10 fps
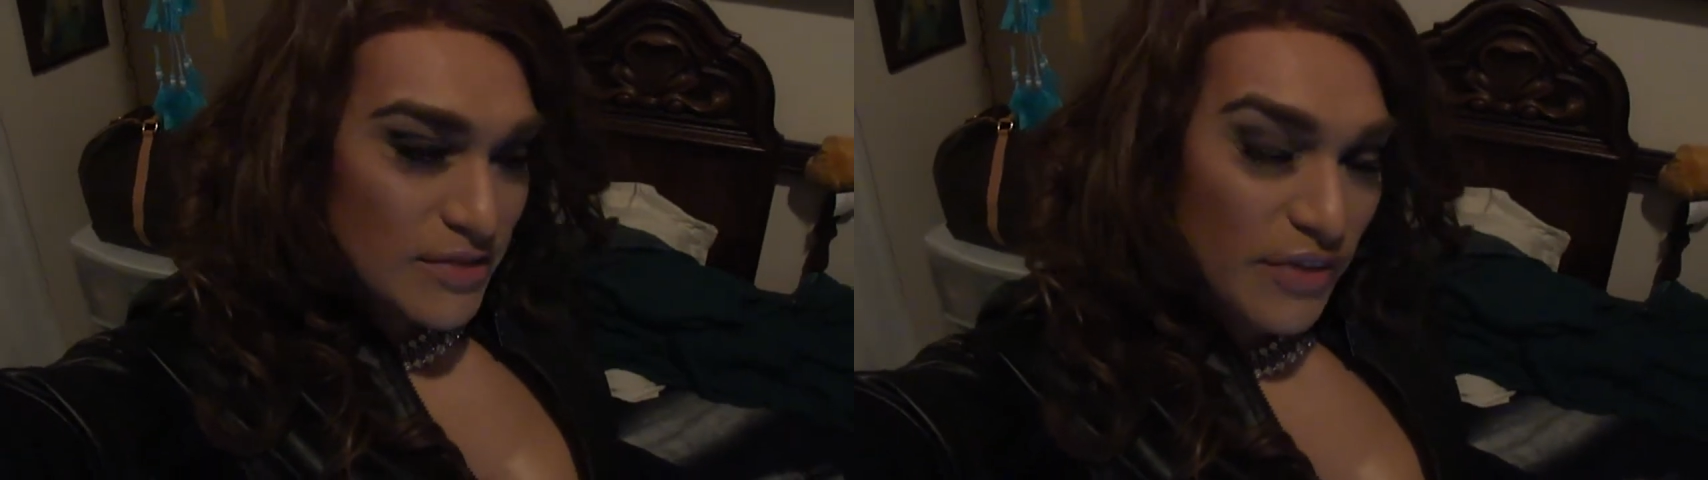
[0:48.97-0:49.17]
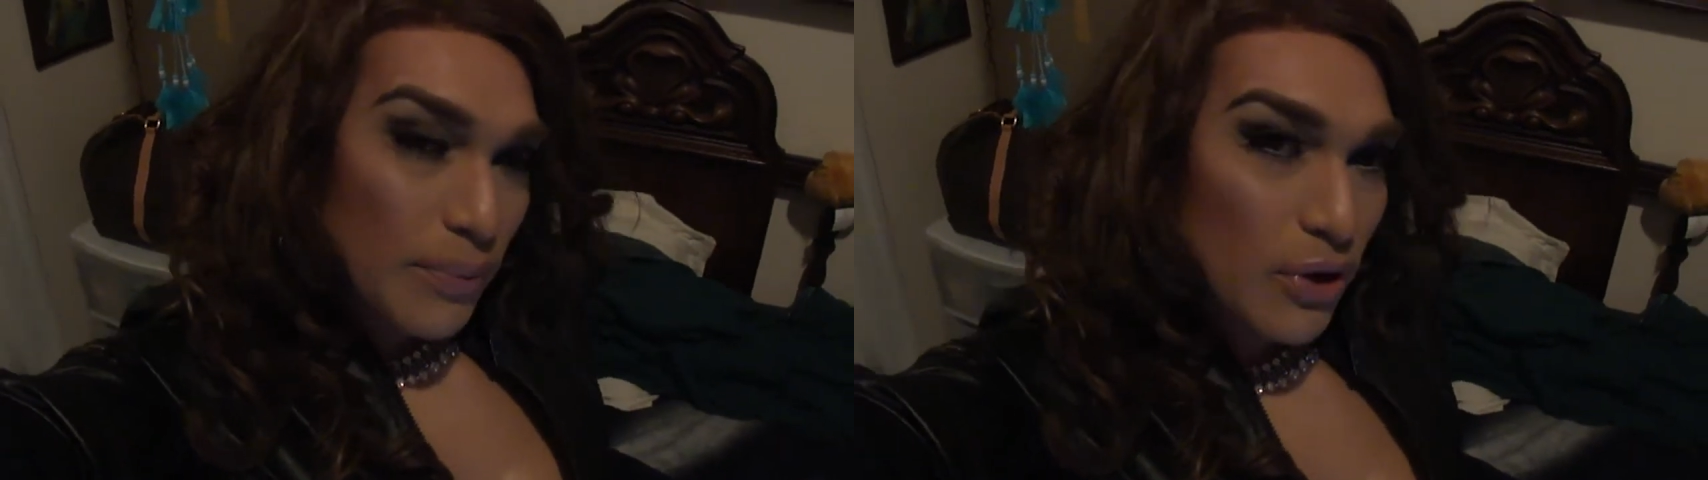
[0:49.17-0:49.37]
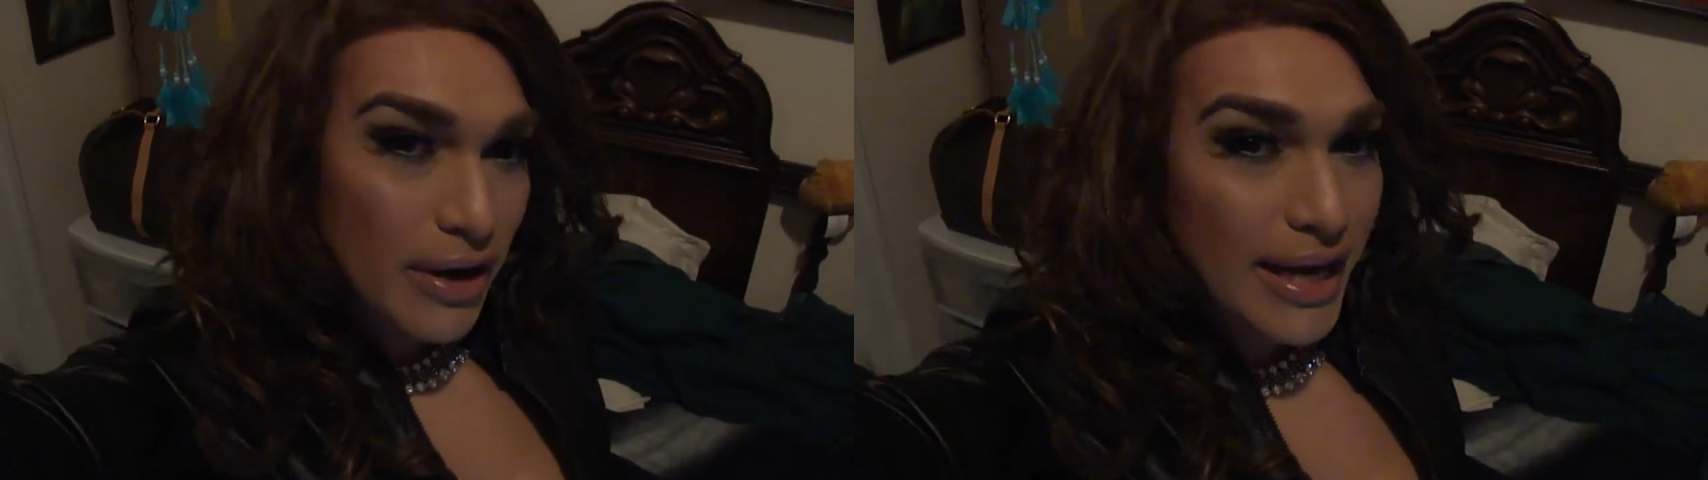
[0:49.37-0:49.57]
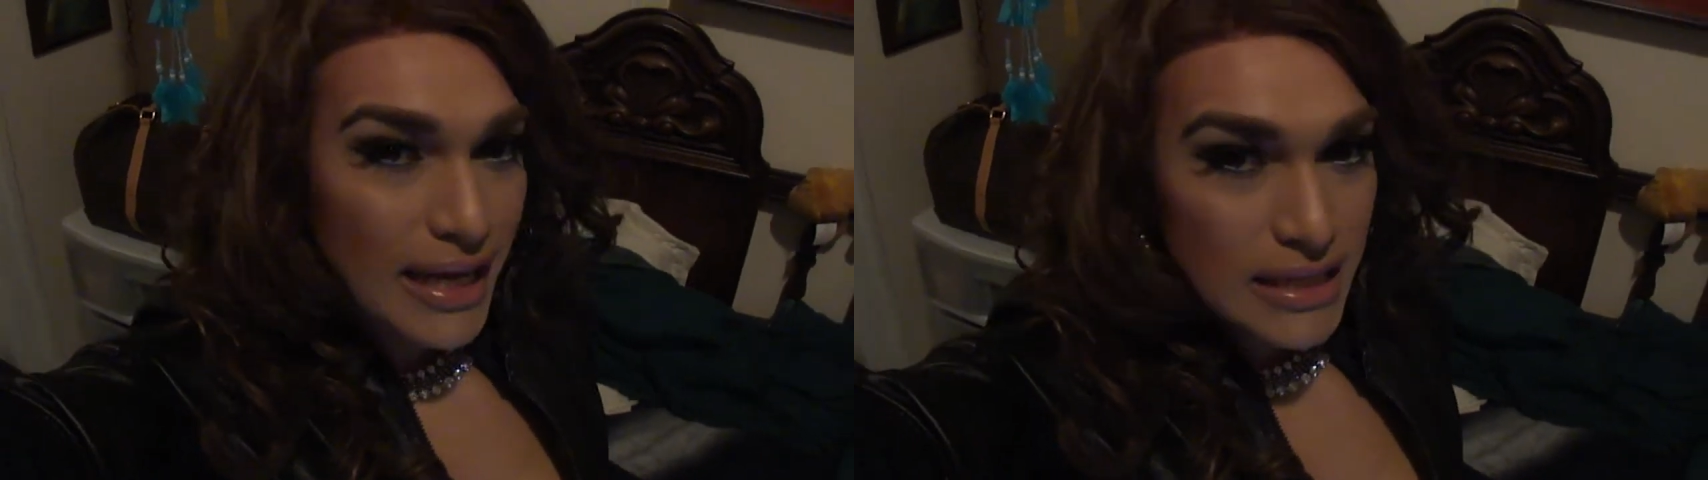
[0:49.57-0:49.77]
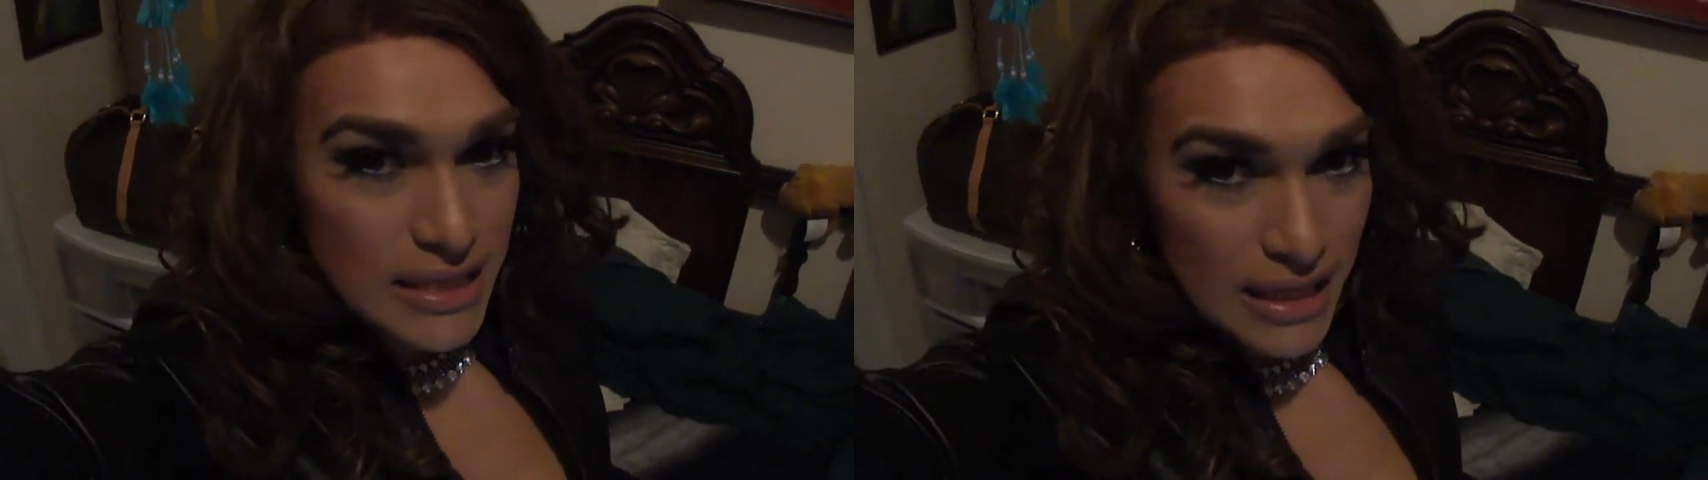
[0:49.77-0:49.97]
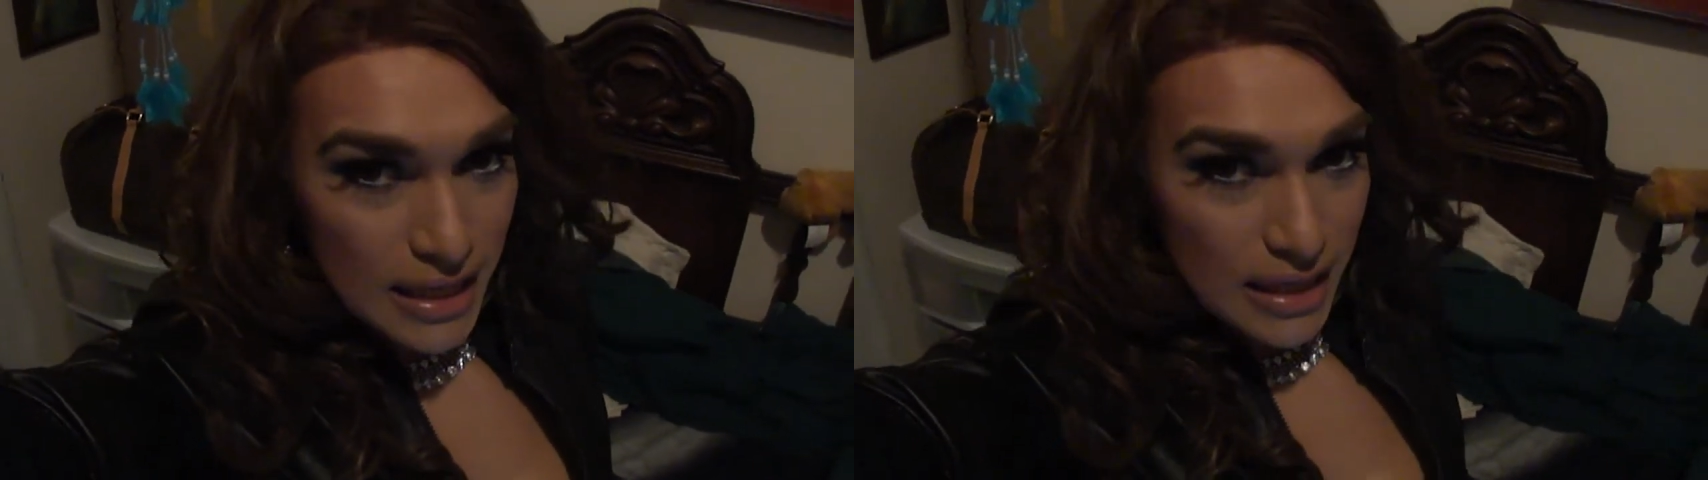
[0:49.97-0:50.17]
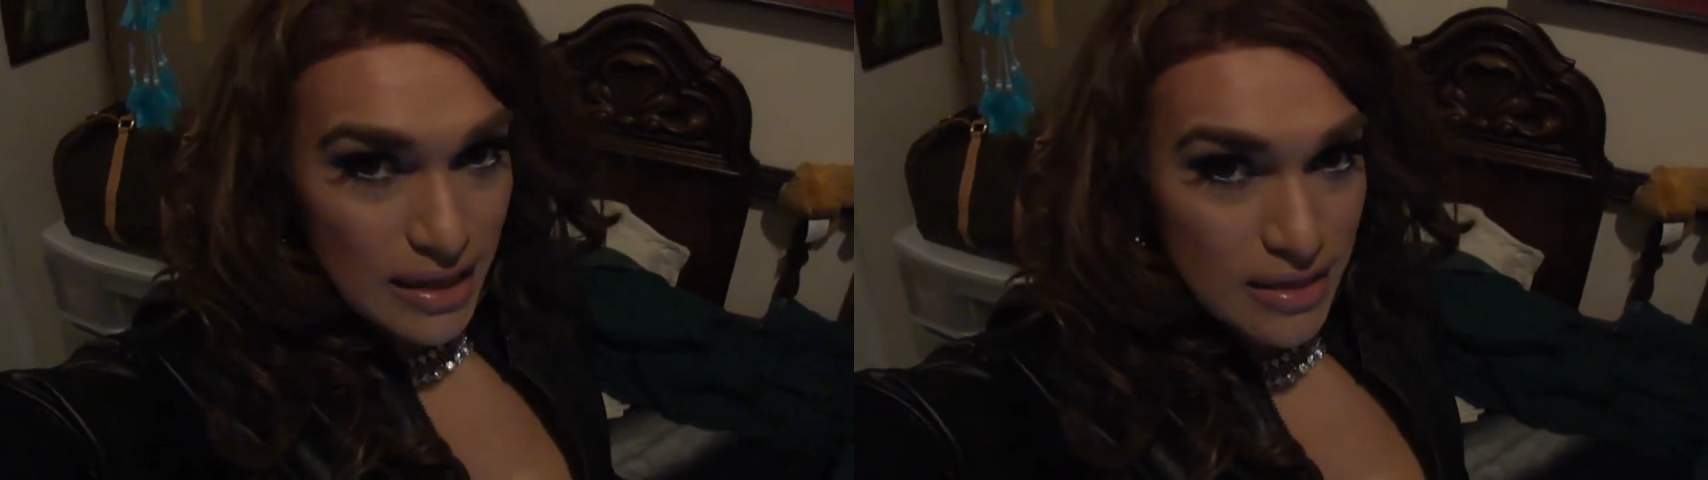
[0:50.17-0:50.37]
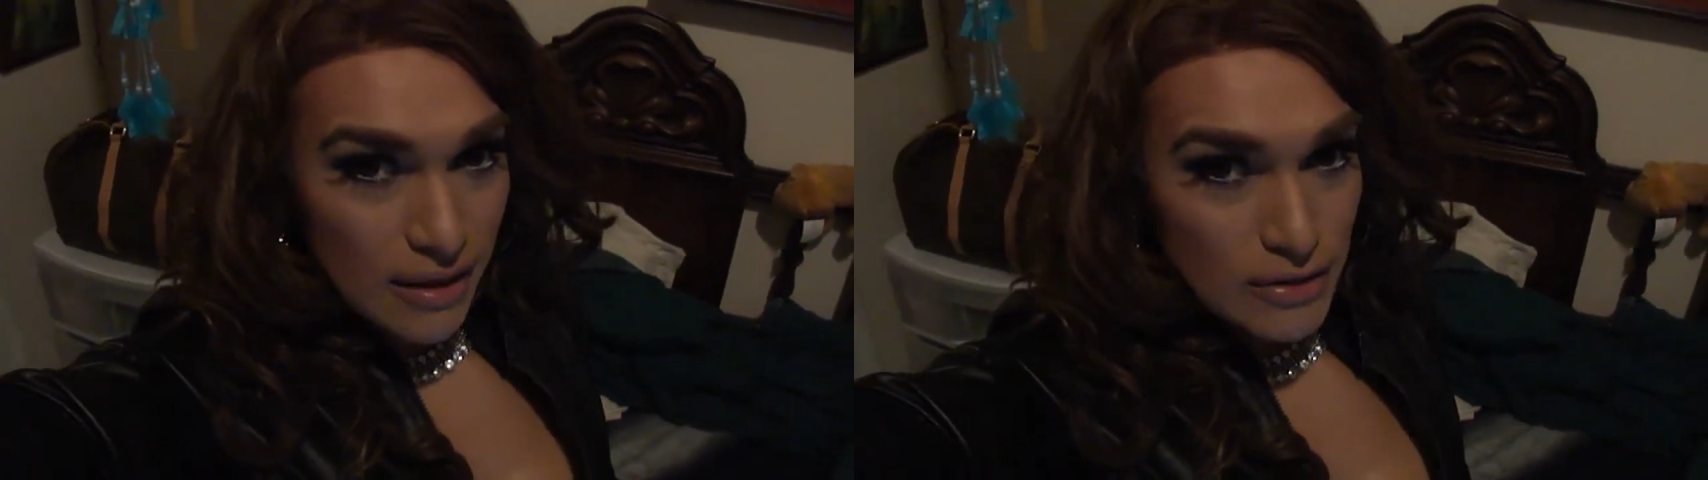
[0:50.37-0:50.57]
February
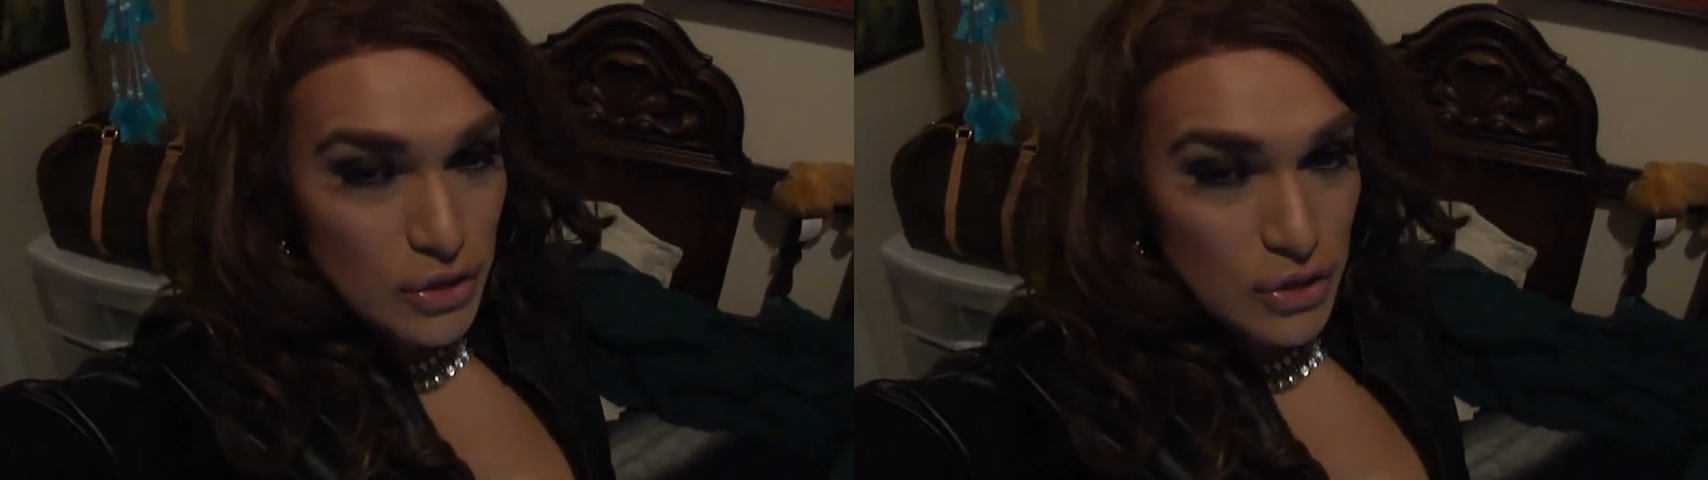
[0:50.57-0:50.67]
18th,